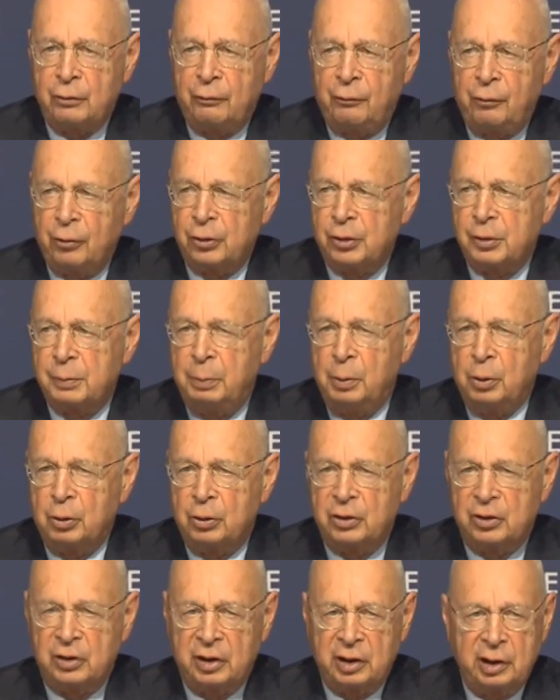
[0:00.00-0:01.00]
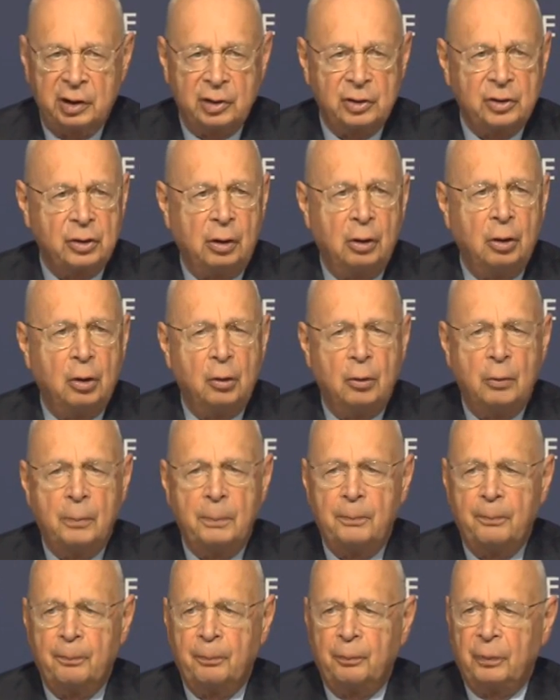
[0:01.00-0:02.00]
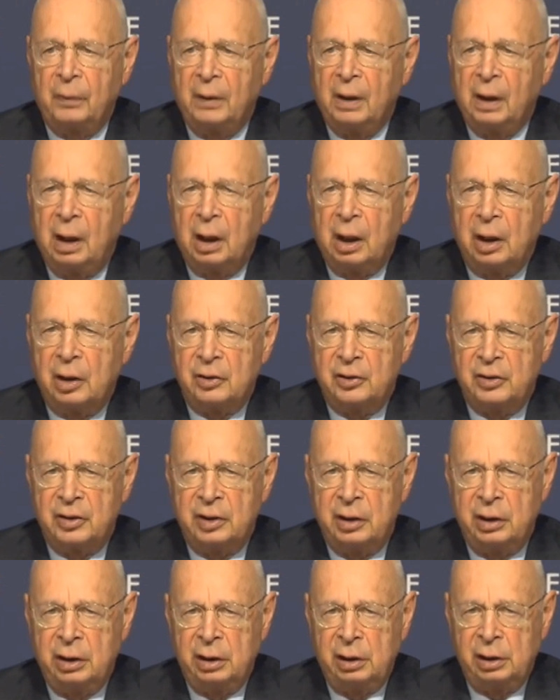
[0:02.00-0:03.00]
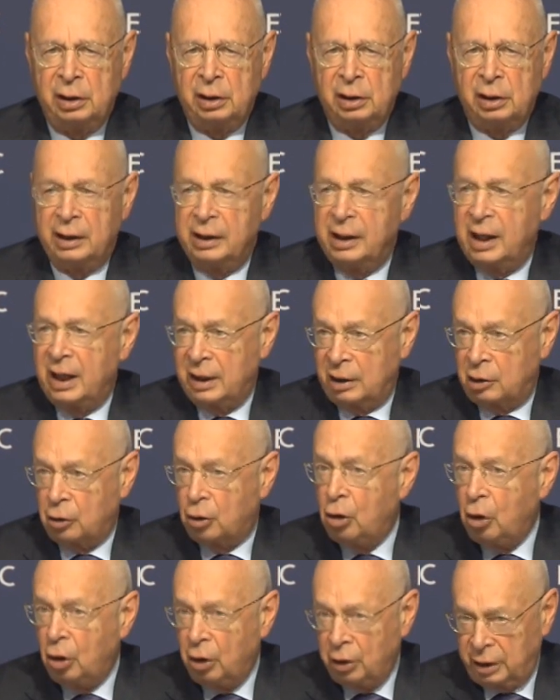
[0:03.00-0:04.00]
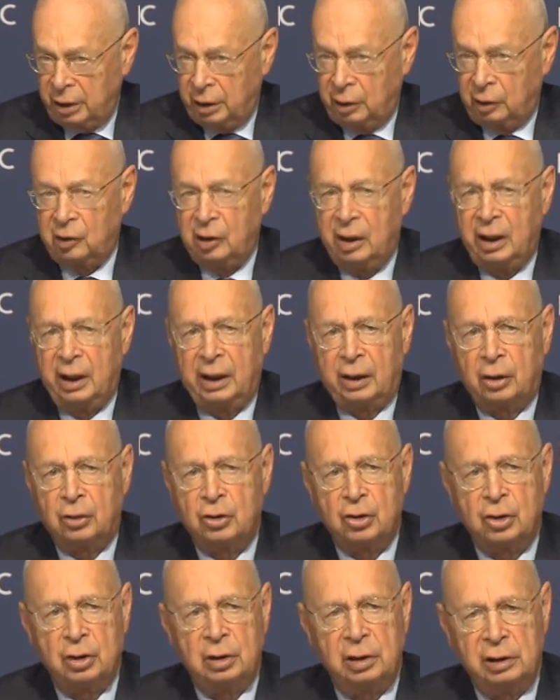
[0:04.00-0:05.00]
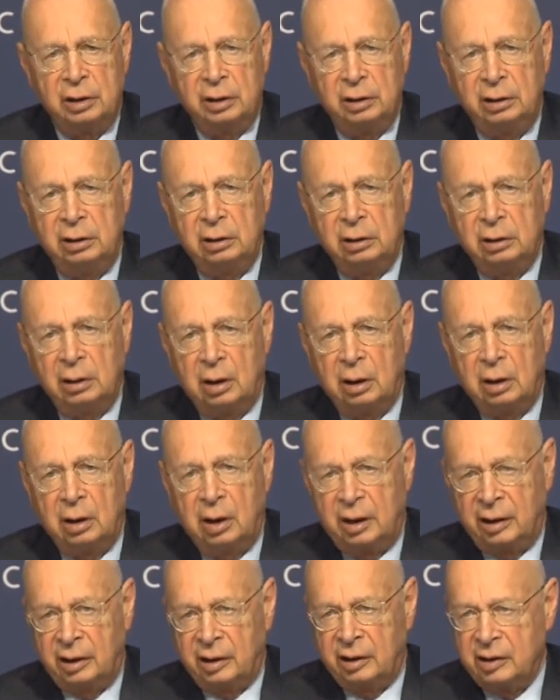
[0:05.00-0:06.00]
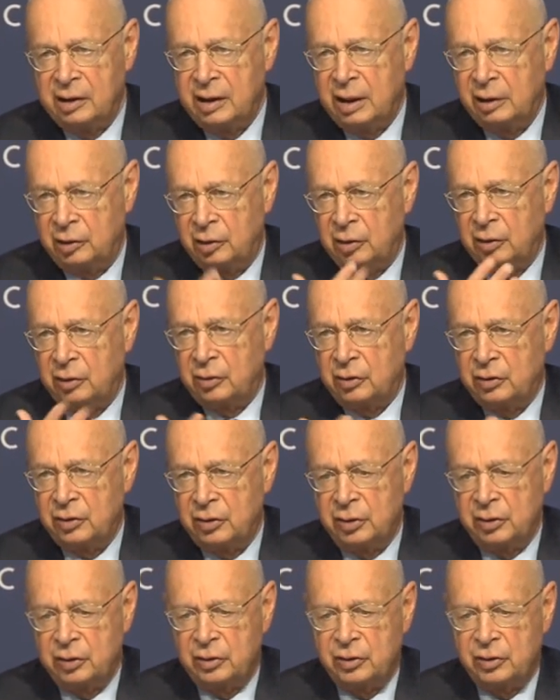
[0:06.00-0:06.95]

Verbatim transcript: to stop using force to uphold the status quo, as brutal as it is, you might